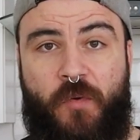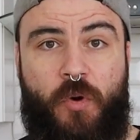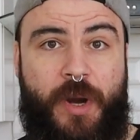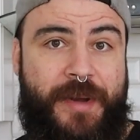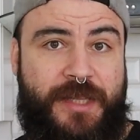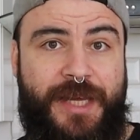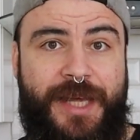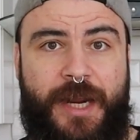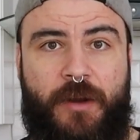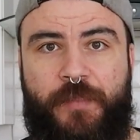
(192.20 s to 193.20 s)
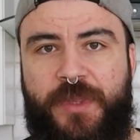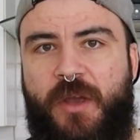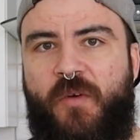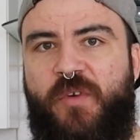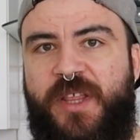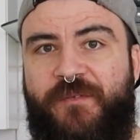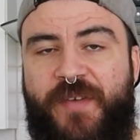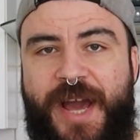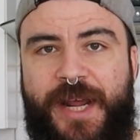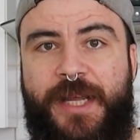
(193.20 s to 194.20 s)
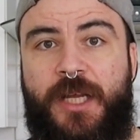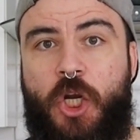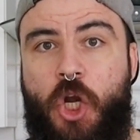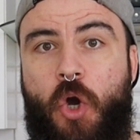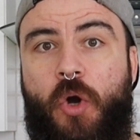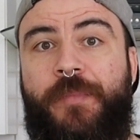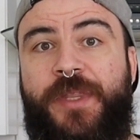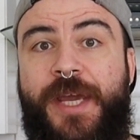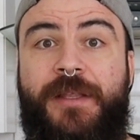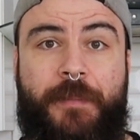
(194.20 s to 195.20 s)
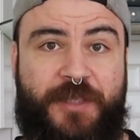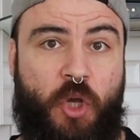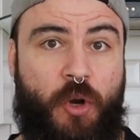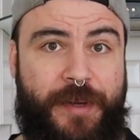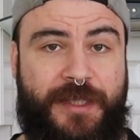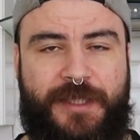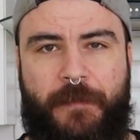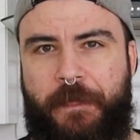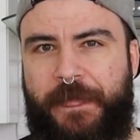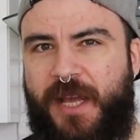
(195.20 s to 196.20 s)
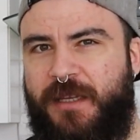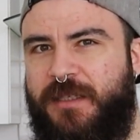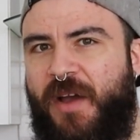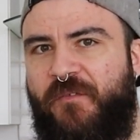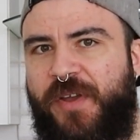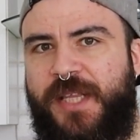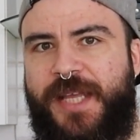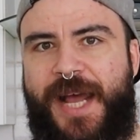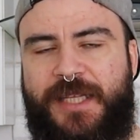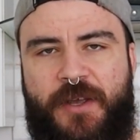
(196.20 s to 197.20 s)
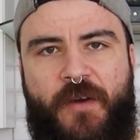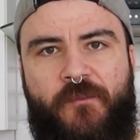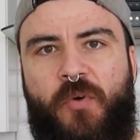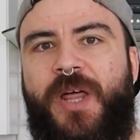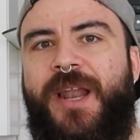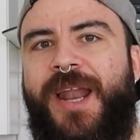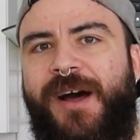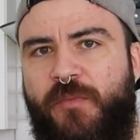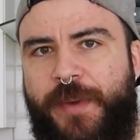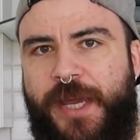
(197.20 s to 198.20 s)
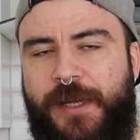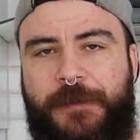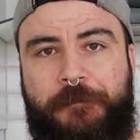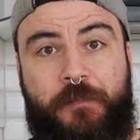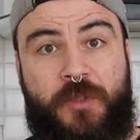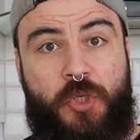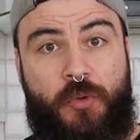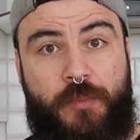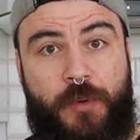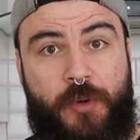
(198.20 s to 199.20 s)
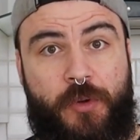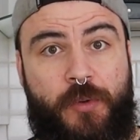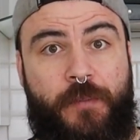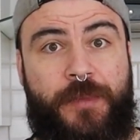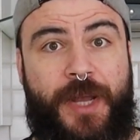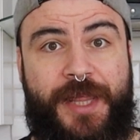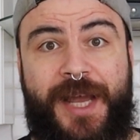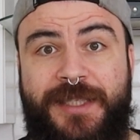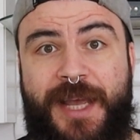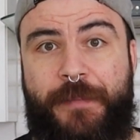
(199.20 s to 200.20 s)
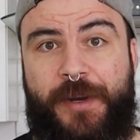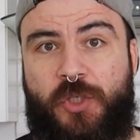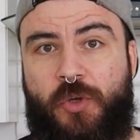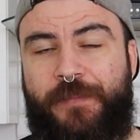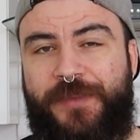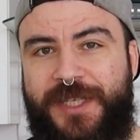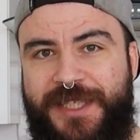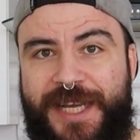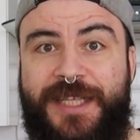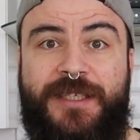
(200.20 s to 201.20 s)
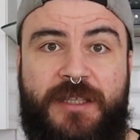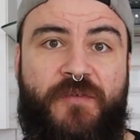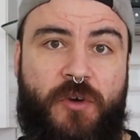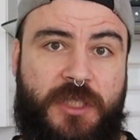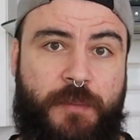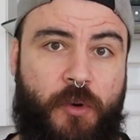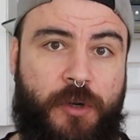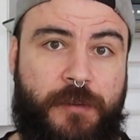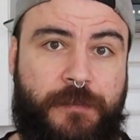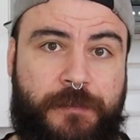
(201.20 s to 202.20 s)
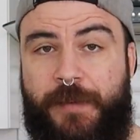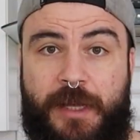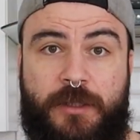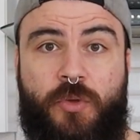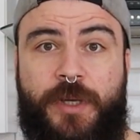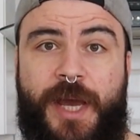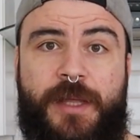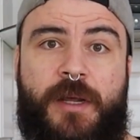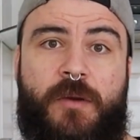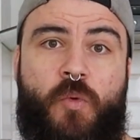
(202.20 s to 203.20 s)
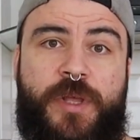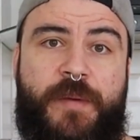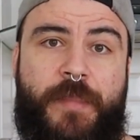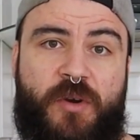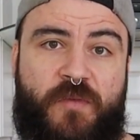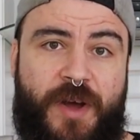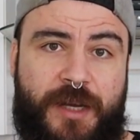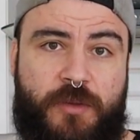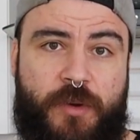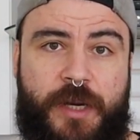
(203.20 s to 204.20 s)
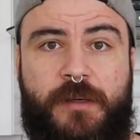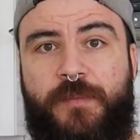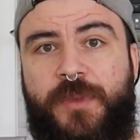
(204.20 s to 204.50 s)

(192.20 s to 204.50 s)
for a material with a very low heat absorbance, something that would allow me to brew at high temperature since the first pour. And together with the manufacturer,